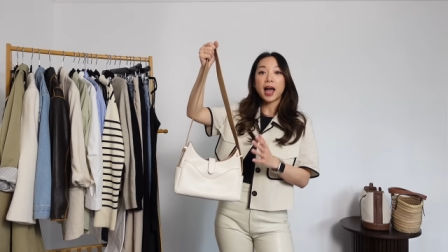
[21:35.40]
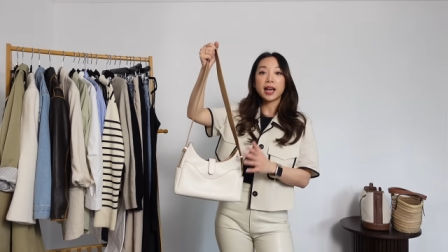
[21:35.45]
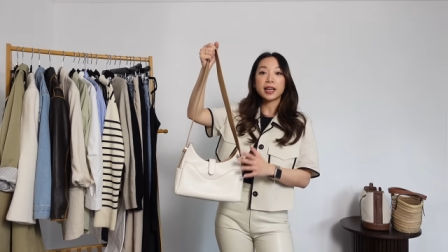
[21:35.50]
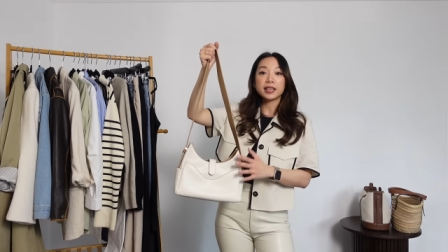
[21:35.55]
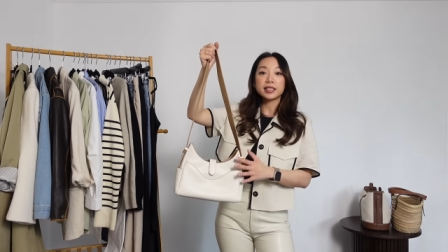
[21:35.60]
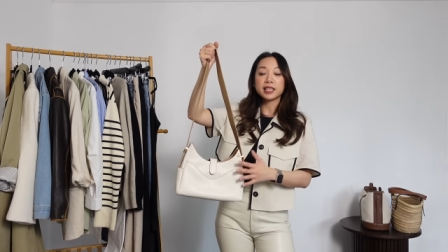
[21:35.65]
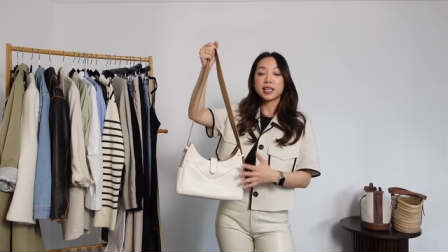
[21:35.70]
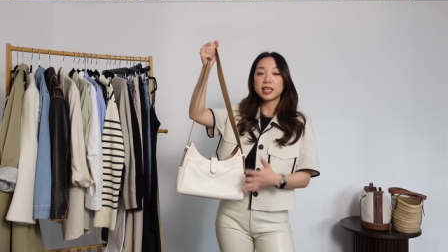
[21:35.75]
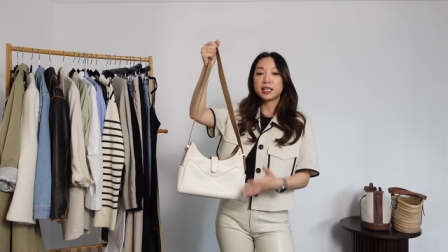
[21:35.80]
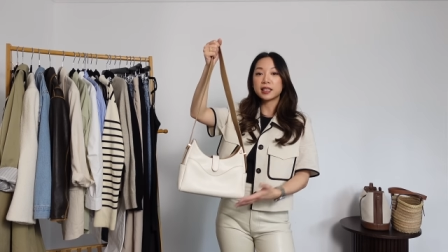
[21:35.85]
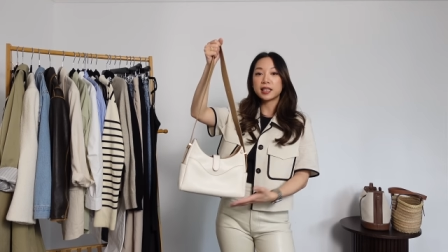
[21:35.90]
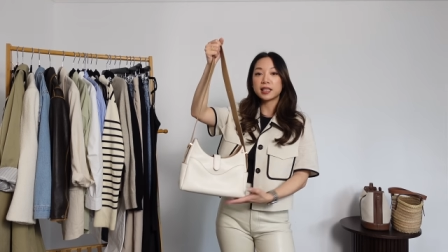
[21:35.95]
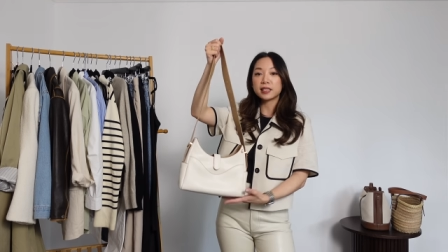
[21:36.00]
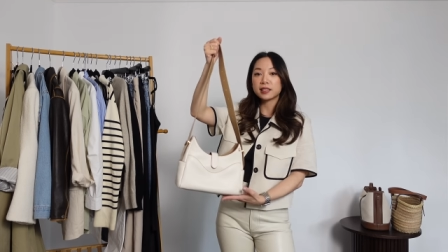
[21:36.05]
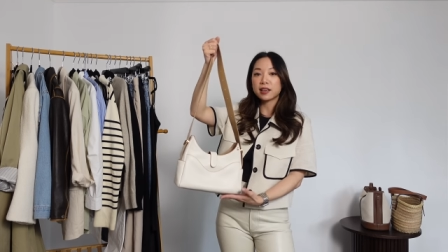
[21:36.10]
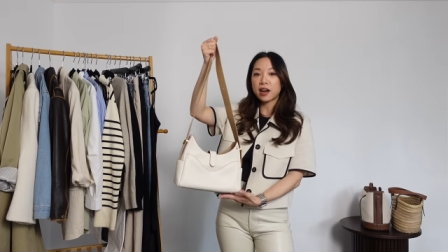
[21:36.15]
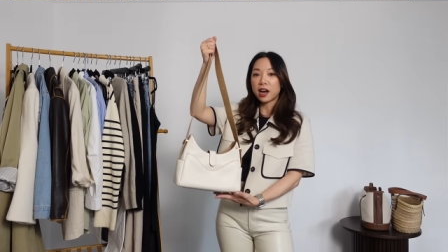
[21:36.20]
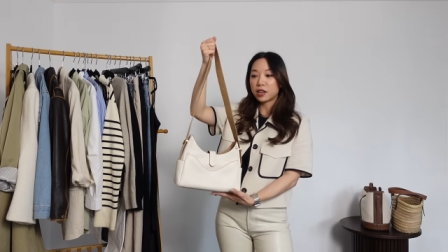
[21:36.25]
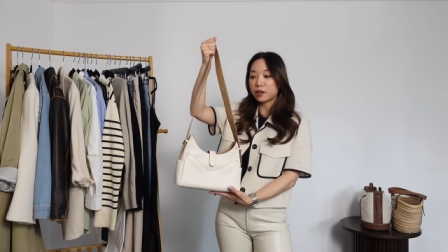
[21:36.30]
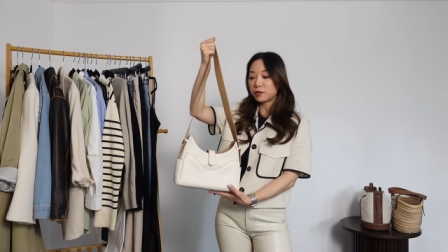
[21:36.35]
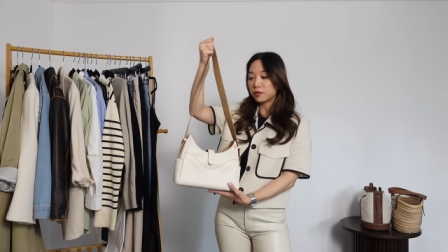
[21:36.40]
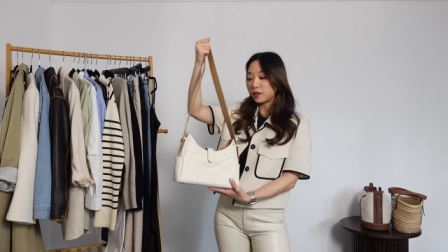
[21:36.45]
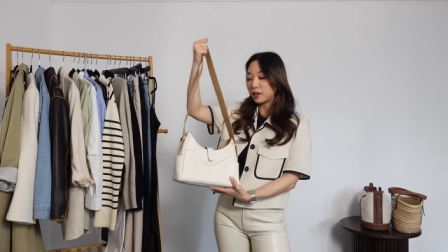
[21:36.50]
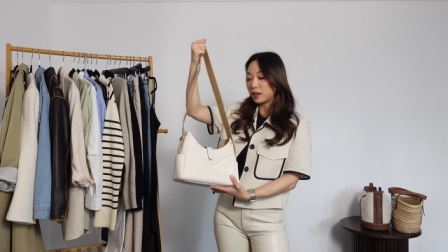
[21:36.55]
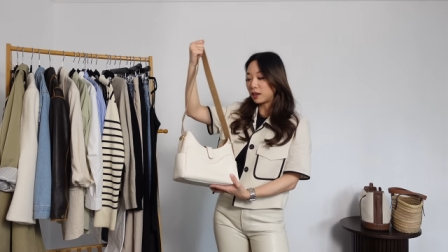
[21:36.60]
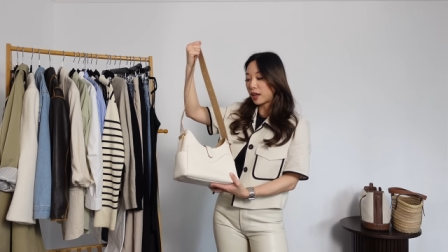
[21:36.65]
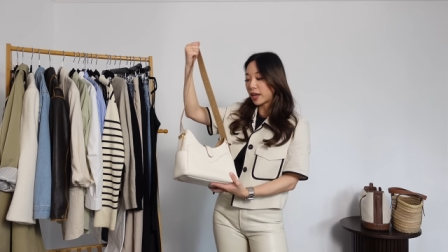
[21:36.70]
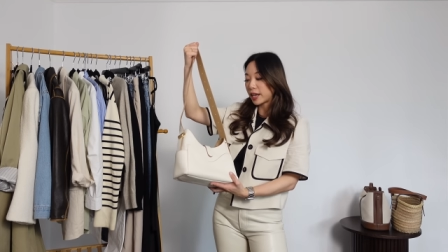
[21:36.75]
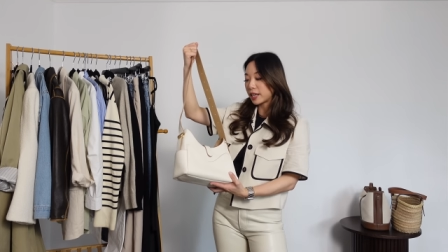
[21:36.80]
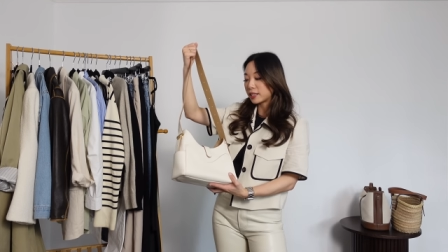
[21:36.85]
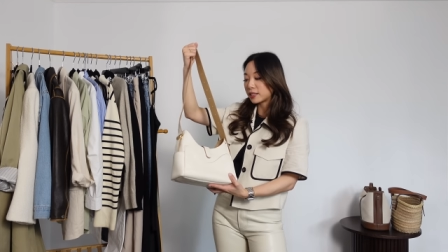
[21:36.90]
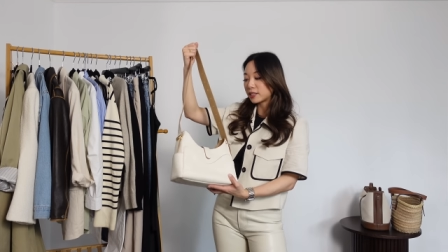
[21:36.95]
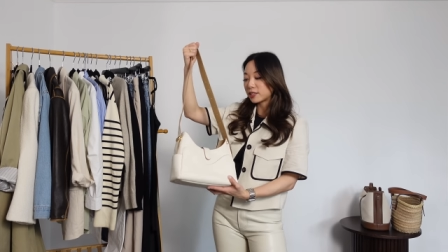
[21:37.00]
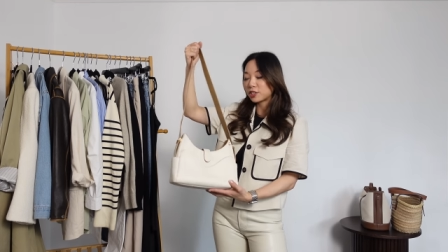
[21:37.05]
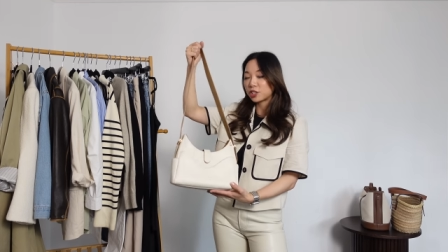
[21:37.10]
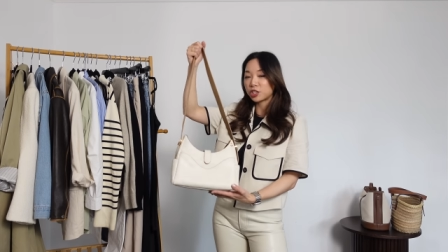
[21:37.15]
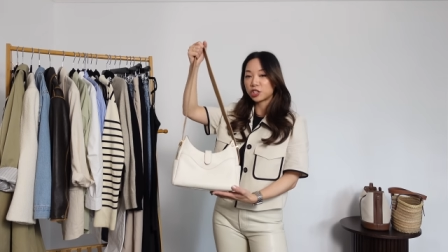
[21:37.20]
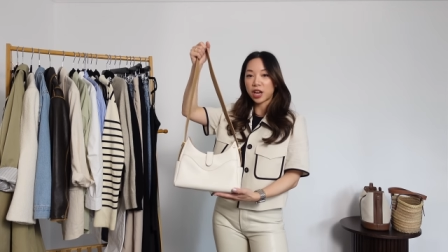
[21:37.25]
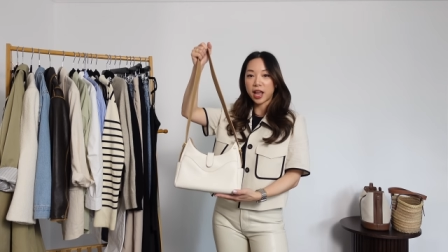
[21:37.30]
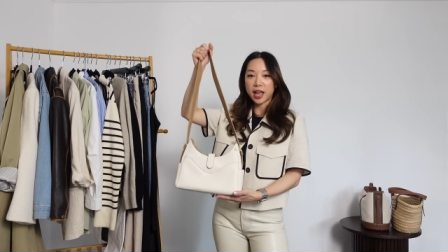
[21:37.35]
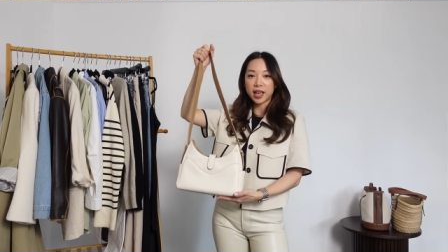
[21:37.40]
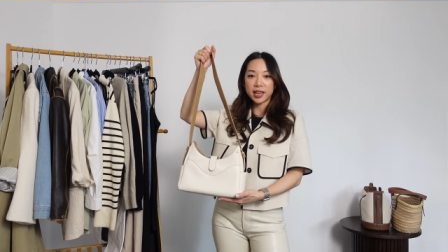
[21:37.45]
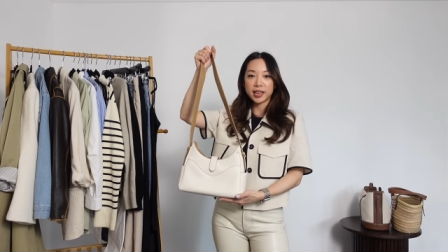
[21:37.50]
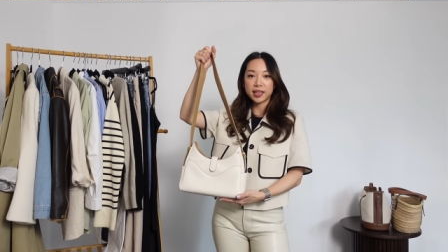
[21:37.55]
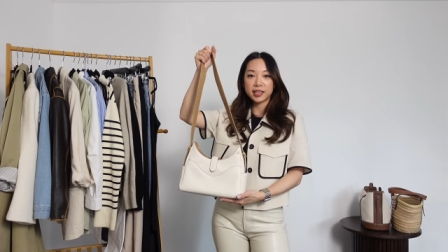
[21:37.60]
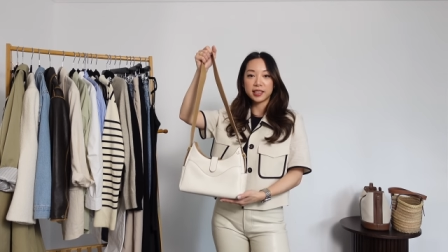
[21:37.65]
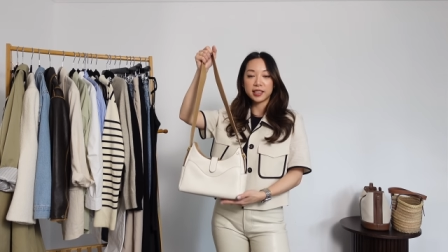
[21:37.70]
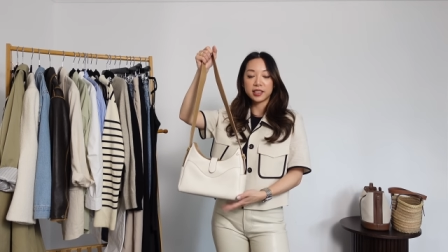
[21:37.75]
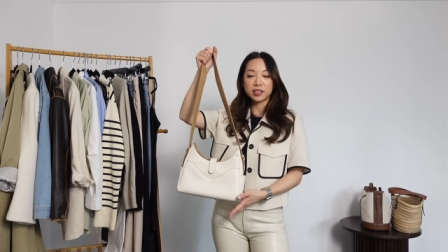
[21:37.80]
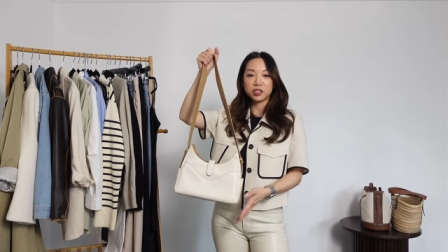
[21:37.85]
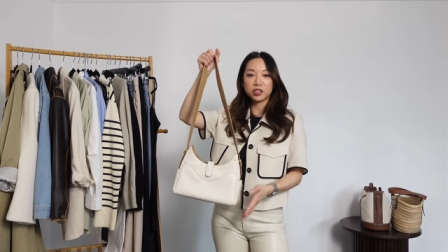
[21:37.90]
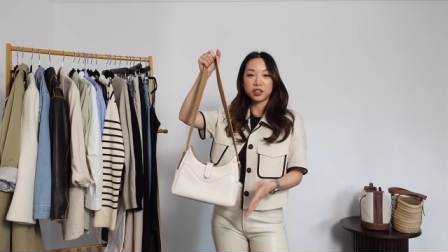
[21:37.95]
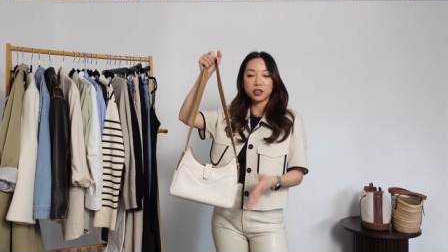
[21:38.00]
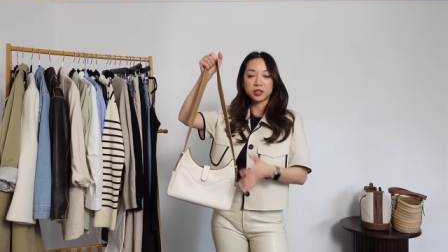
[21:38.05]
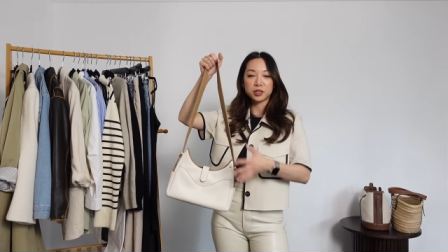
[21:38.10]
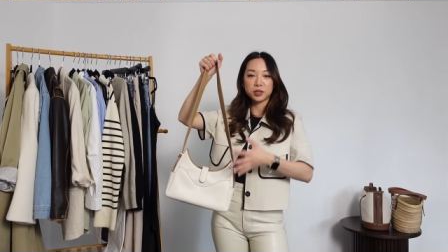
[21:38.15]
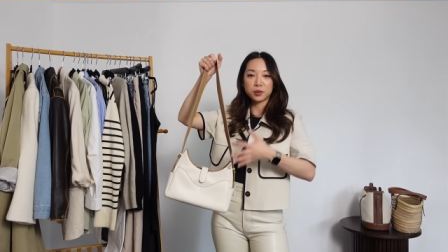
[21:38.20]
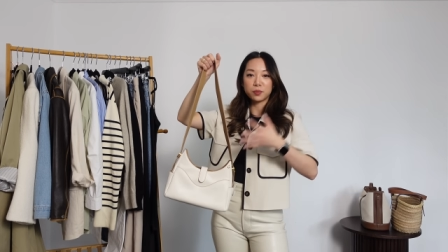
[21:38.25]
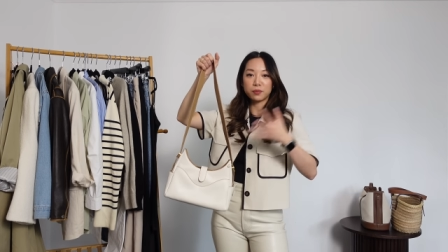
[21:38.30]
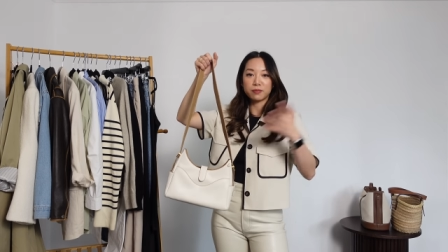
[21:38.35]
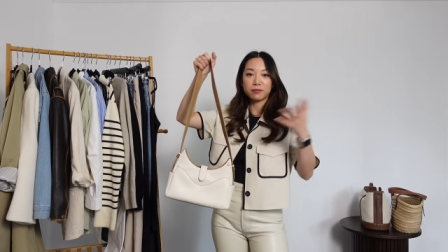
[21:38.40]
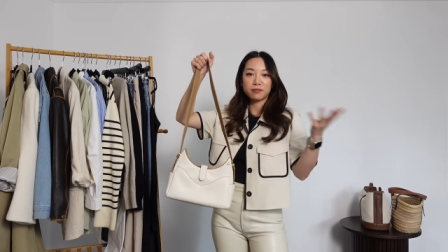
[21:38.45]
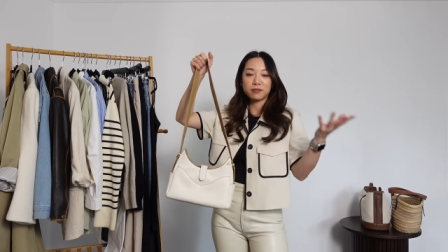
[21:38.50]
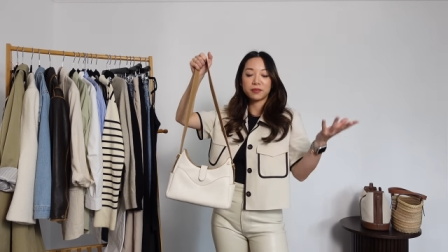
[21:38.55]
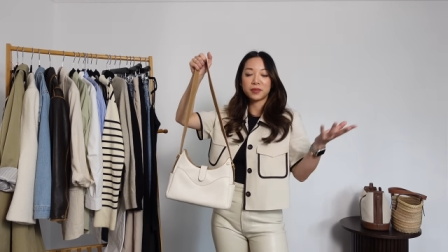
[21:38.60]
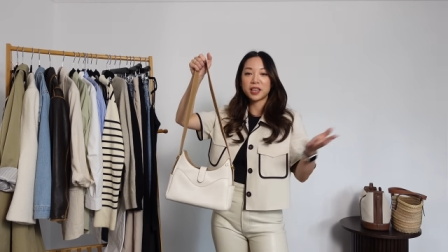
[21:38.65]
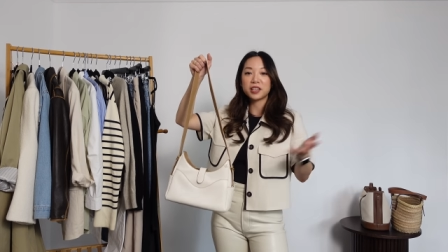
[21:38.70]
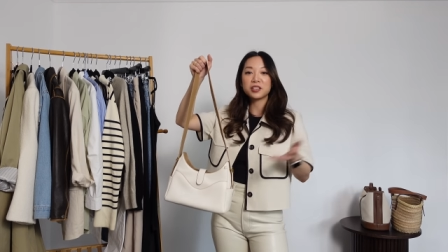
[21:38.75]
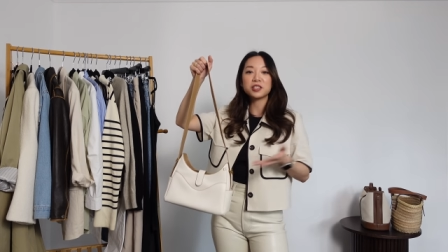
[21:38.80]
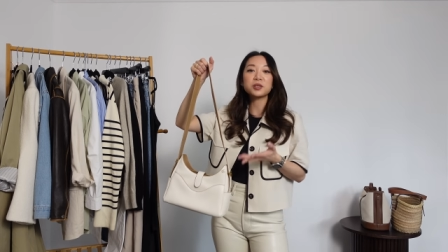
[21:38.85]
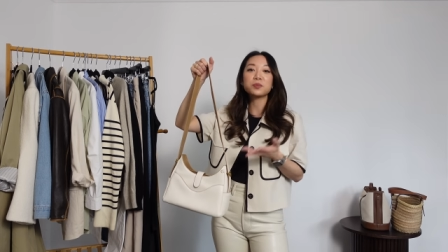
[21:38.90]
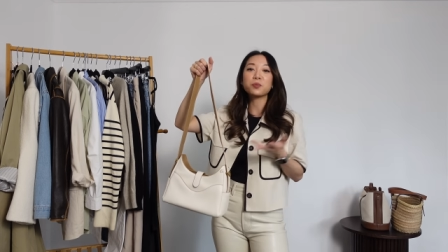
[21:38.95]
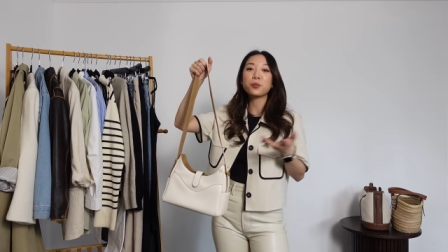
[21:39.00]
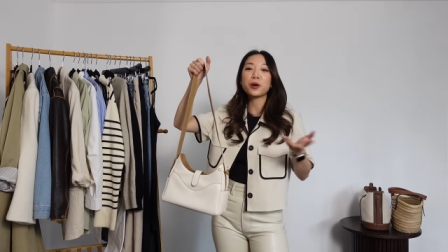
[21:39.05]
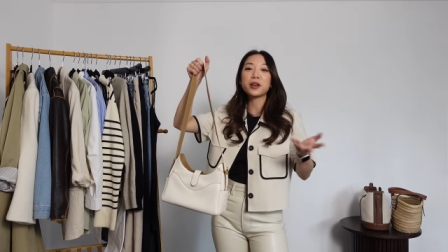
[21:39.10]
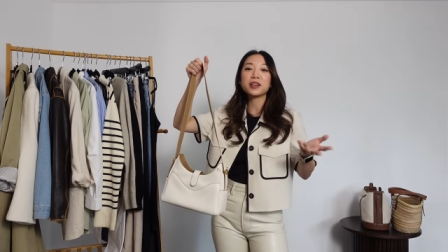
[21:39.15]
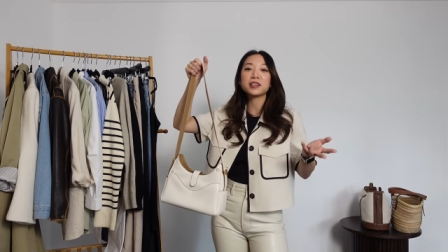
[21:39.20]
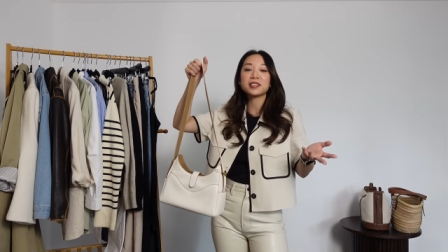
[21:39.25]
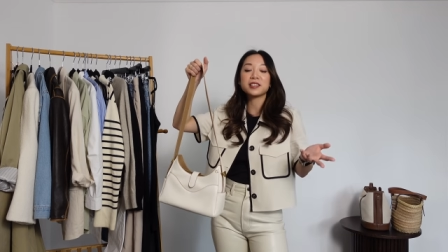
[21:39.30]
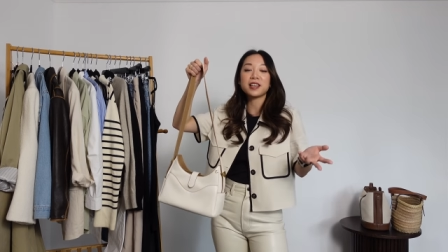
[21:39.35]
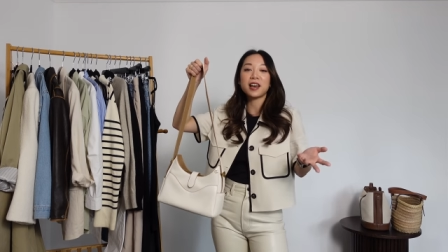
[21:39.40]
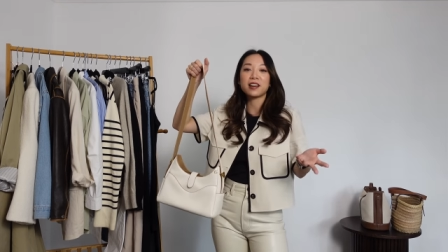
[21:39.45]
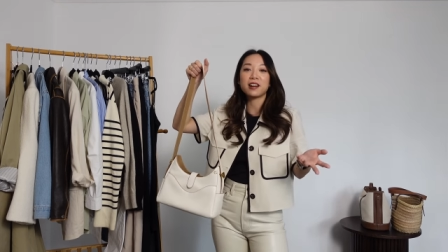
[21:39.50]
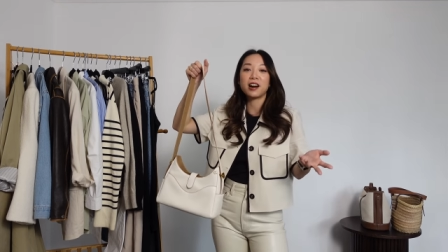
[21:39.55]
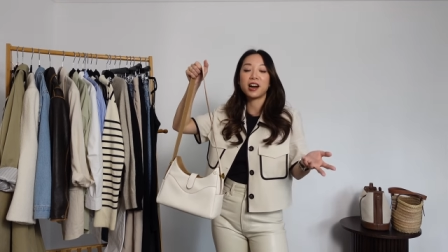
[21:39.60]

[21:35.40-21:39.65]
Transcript: and in this kind of light shade it just it just brings that